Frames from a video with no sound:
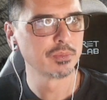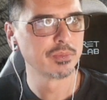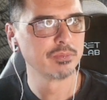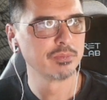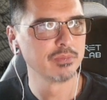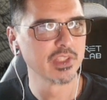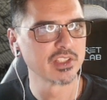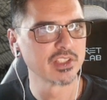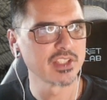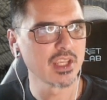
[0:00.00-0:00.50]

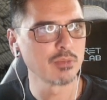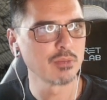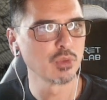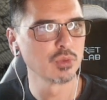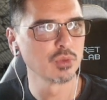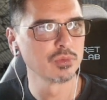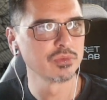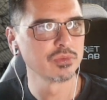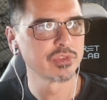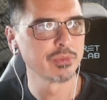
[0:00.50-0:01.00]
a
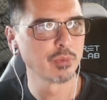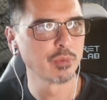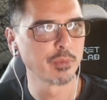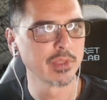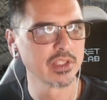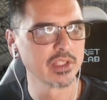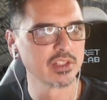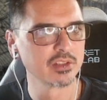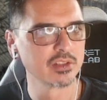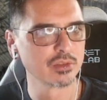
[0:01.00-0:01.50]
table, simple
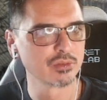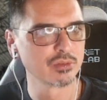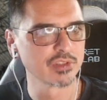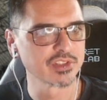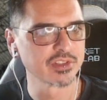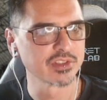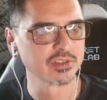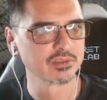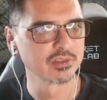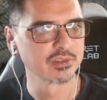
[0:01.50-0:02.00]
bed, and a
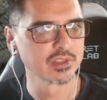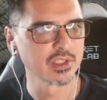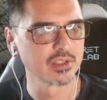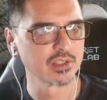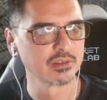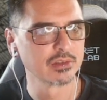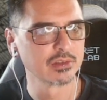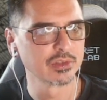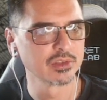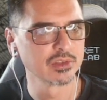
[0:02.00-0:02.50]
dresser. Okay,
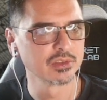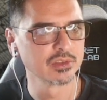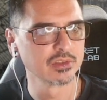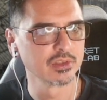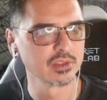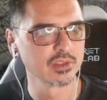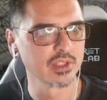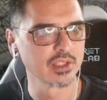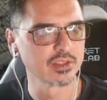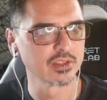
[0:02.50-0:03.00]
looking
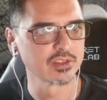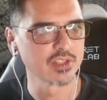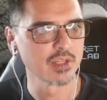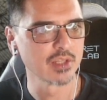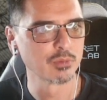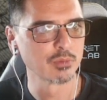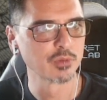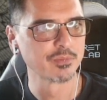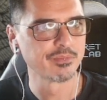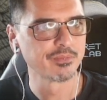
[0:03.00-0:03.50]
at the
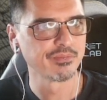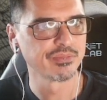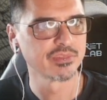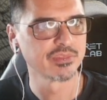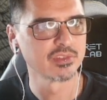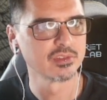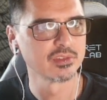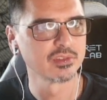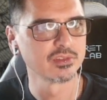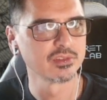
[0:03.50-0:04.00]
table.
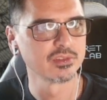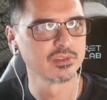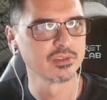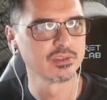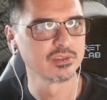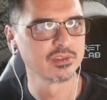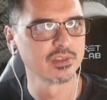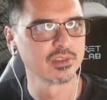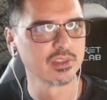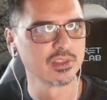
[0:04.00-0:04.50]

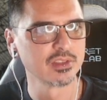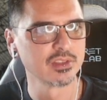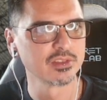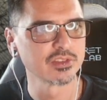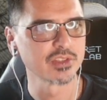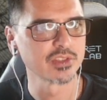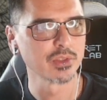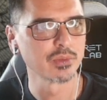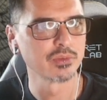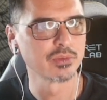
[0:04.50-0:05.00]

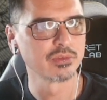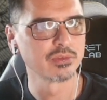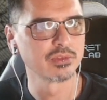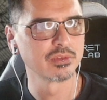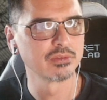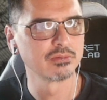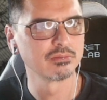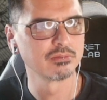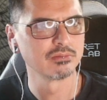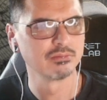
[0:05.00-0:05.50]
So,
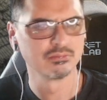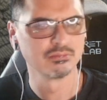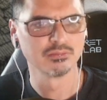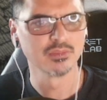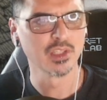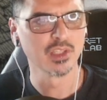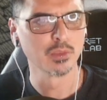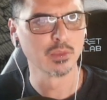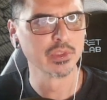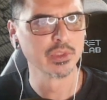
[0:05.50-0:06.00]

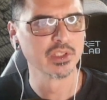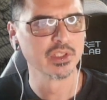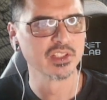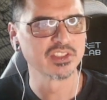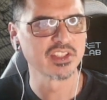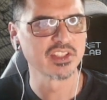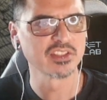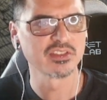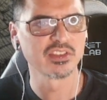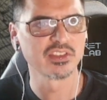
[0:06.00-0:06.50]
oh weird.
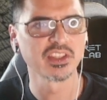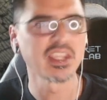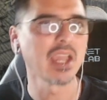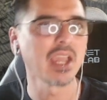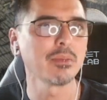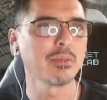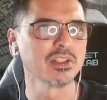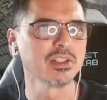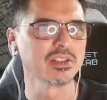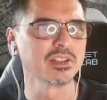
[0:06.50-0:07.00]
It says the
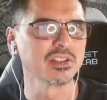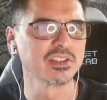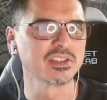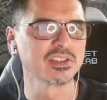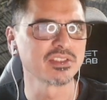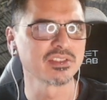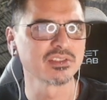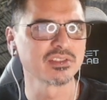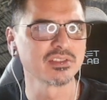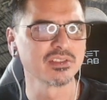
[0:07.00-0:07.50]
cabinet
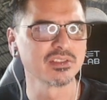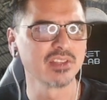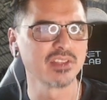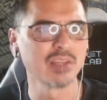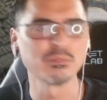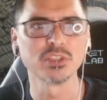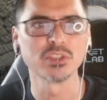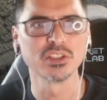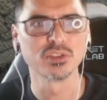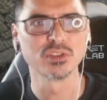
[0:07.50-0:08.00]
is
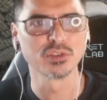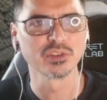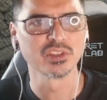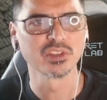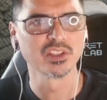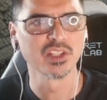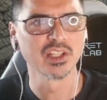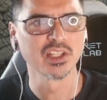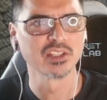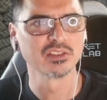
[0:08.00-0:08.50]
empty during
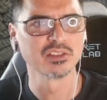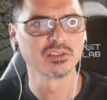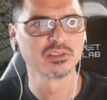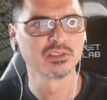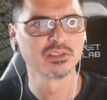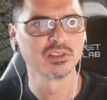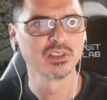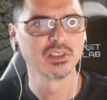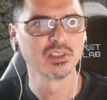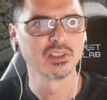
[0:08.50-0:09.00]
the night.
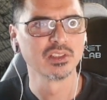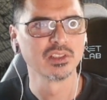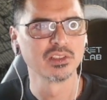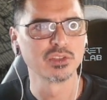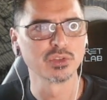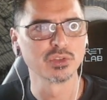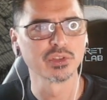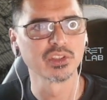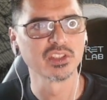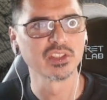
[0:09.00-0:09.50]

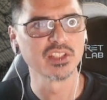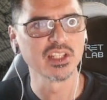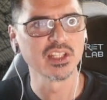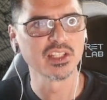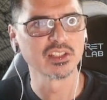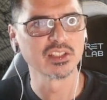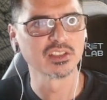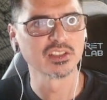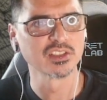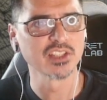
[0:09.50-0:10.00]
During the day,
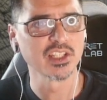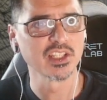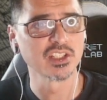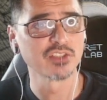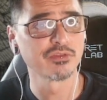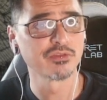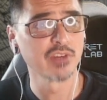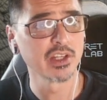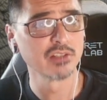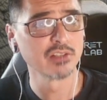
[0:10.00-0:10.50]
it contains
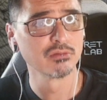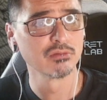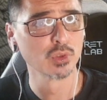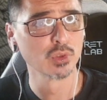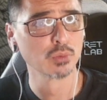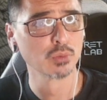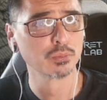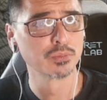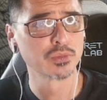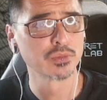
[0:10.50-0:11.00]
fine
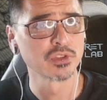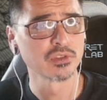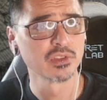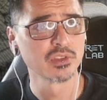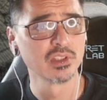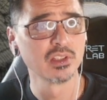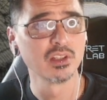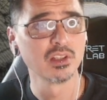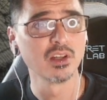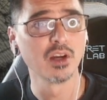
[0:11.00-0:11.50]
robes.
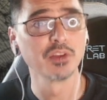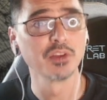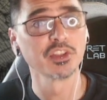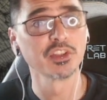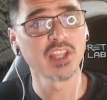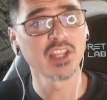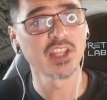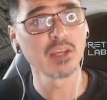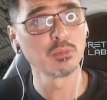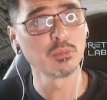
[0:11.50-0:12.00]
On the
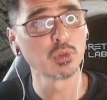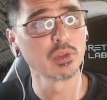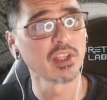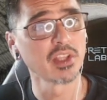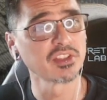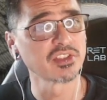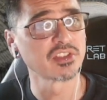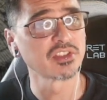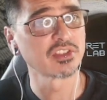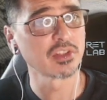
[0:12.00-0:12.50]
table
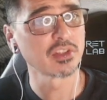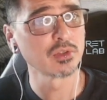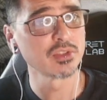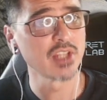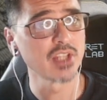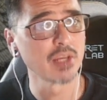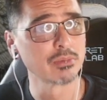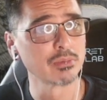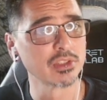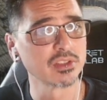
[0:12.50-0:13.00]
lies a stone
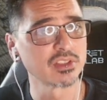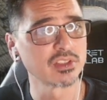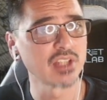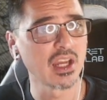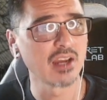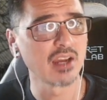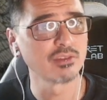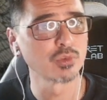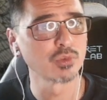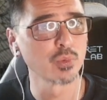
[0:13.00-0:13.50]
tablet
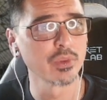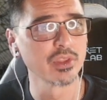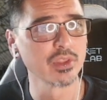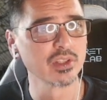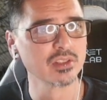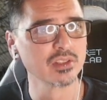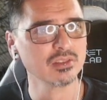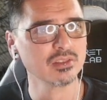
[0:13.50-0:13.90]
carved with a,